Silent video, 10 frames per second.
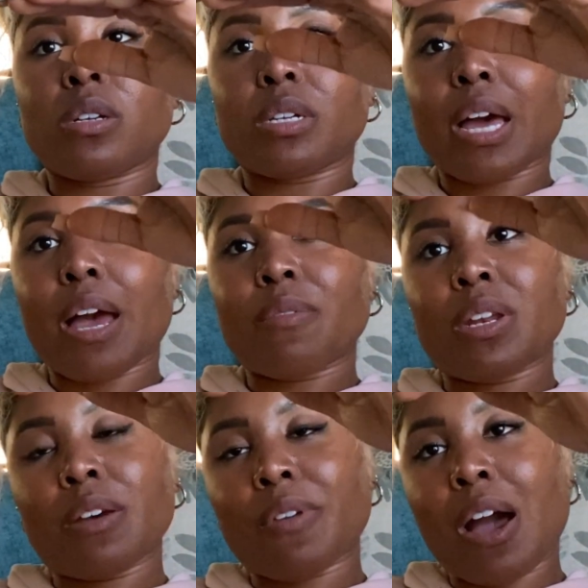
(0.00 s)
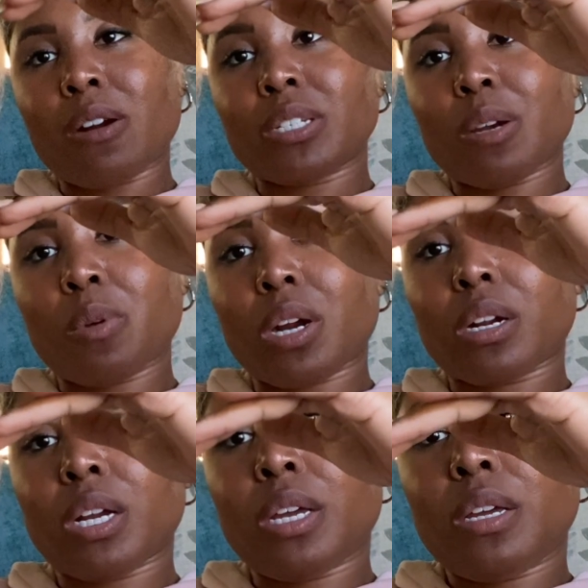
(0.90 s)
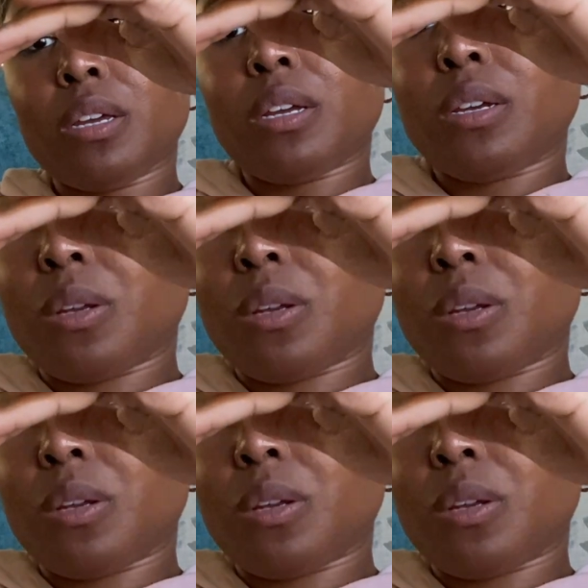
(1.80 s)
Not having enough hours at work. You